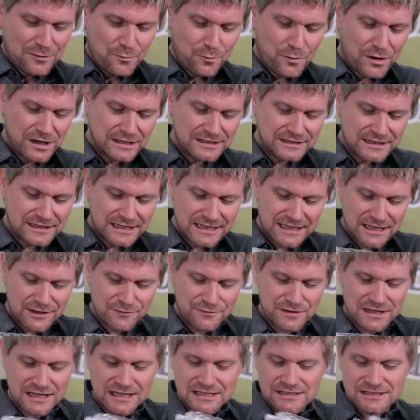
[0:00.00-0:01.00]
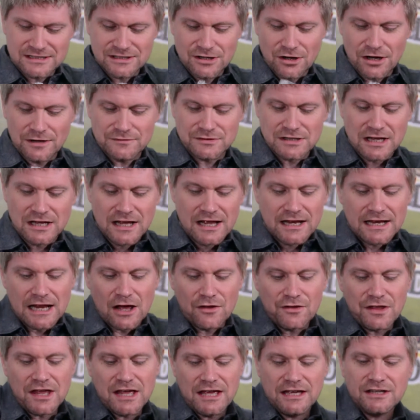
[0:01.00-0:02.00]
Why do they give kids knives?
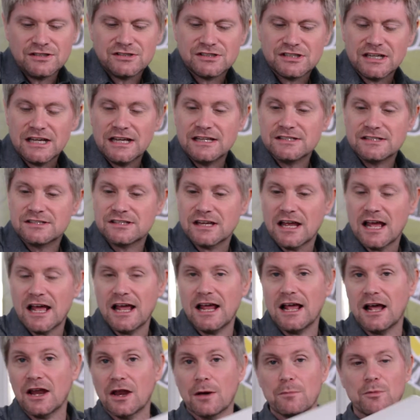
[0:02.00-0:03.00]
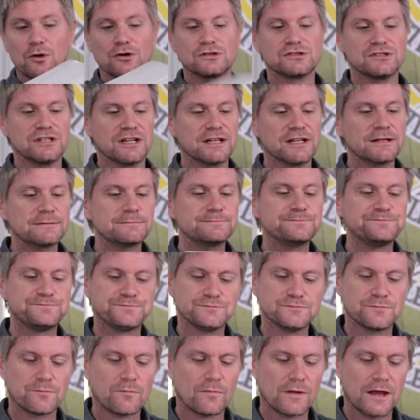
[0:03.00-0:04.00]
Now this is a, an unboxing.
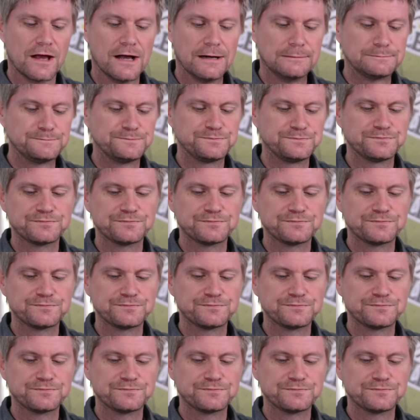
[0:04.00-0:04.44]
Yeah.